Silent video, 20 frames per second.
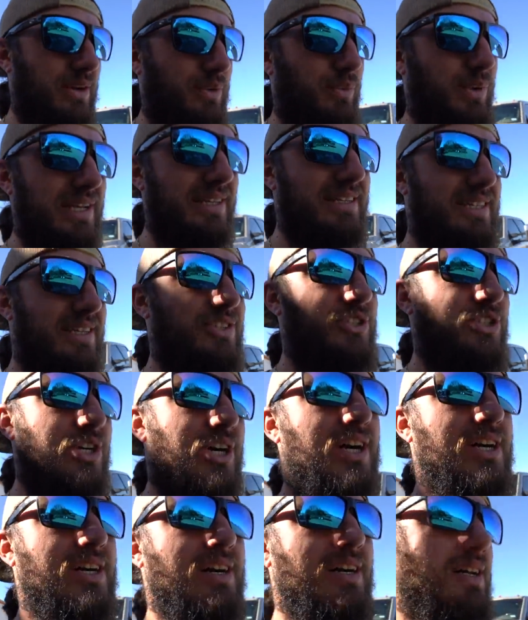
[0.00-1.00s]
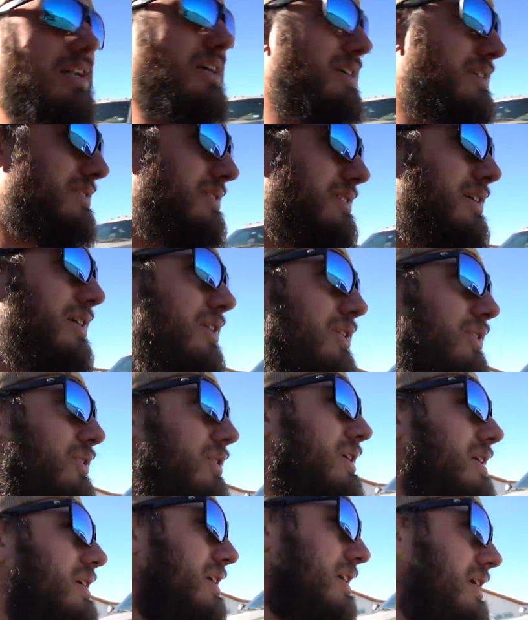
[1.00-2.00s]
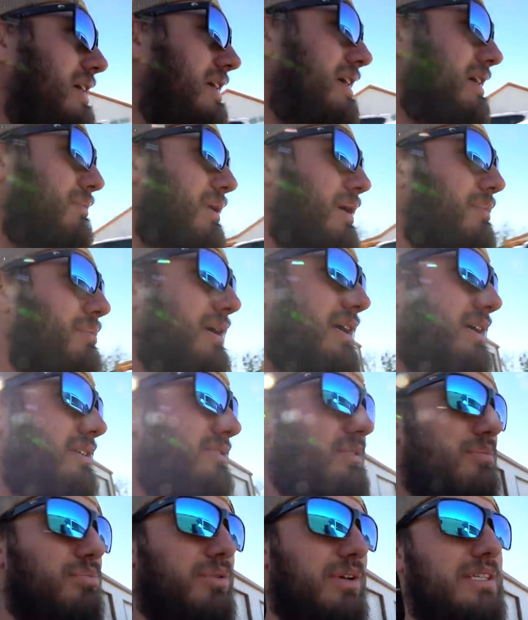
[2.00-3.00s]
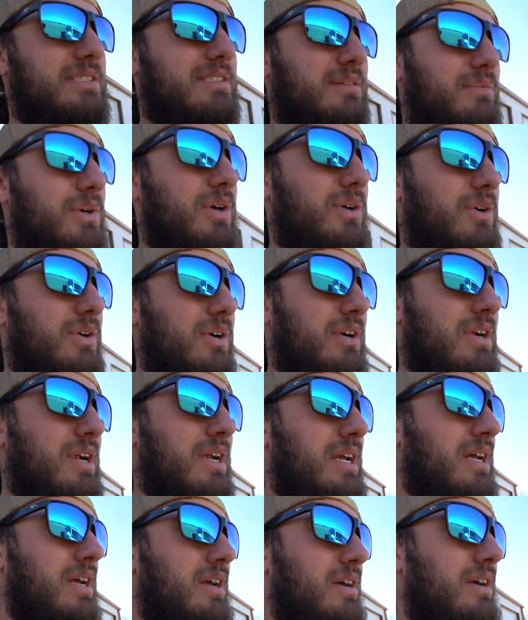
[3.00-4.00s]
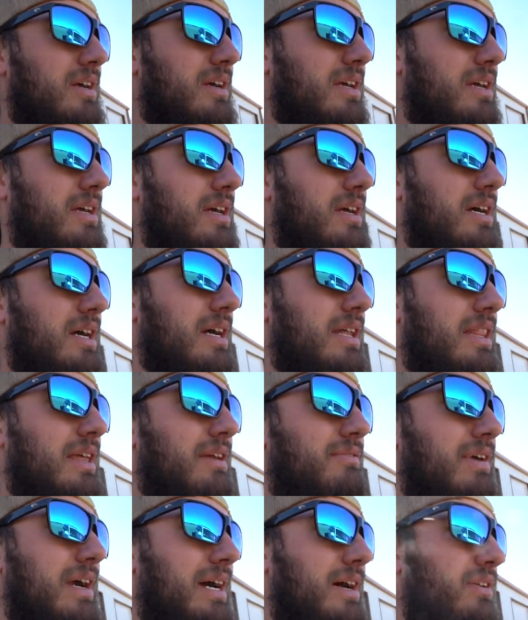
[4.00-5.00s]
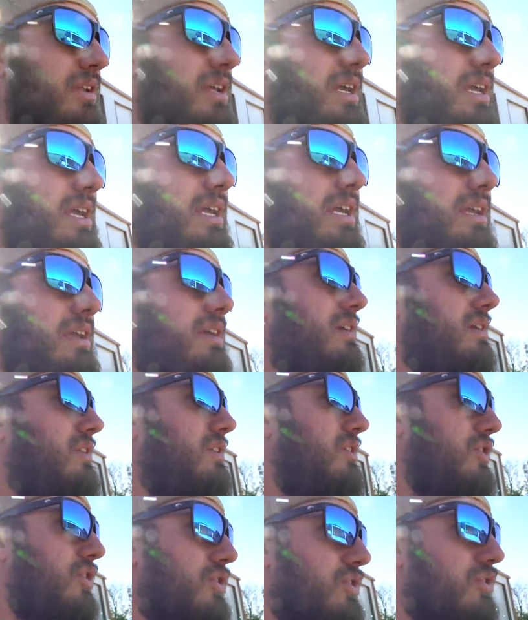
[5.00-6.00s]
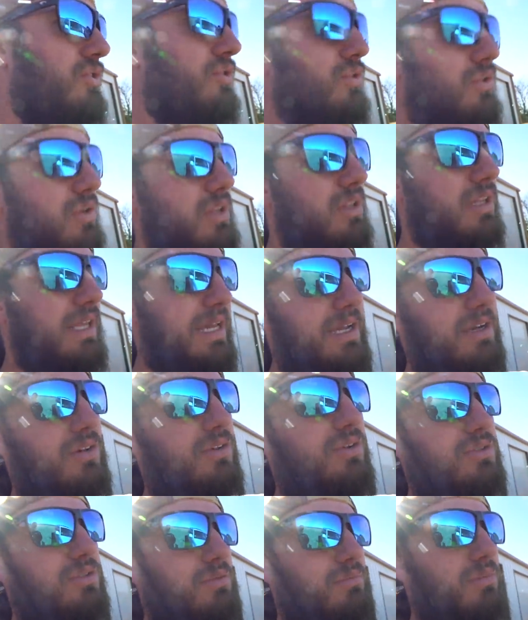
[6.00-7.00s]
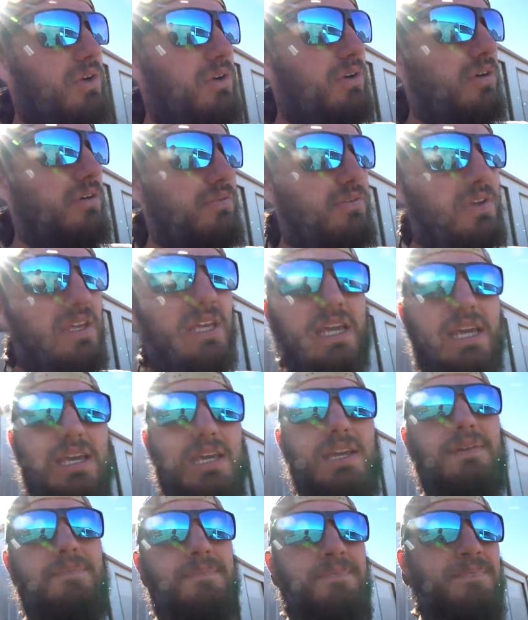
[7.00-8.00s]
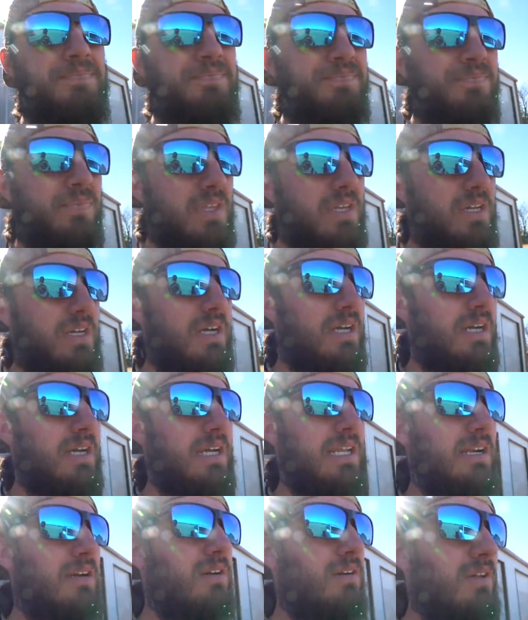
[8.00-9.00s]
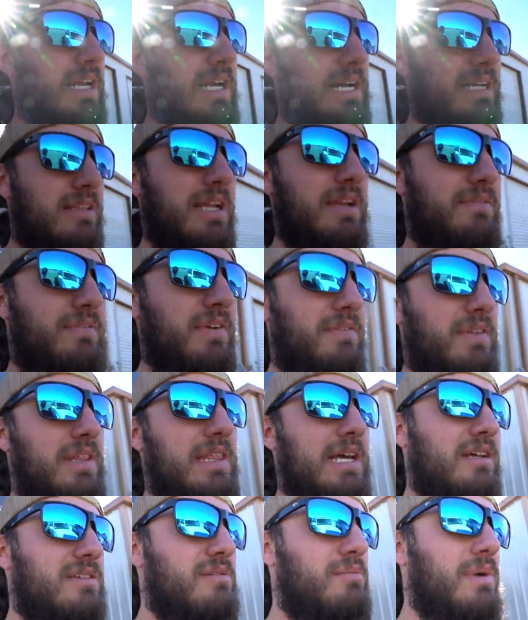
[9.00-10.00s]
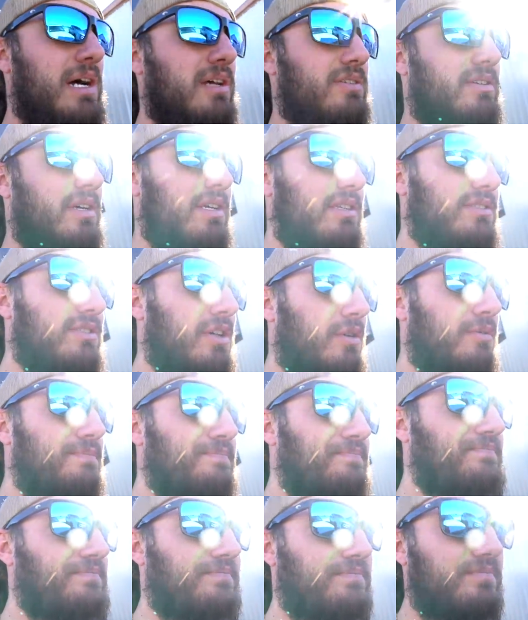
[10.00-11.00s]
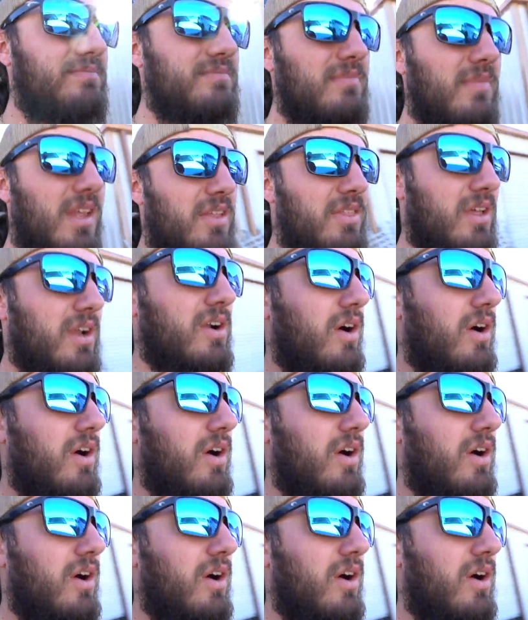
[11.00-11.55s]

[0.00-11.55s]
went to junk on us, so uh, my parents replaced the motor. Uh, they found a new Land Cruiser motor, V eight, uh, and it only had like fifty thousand miles on it. So the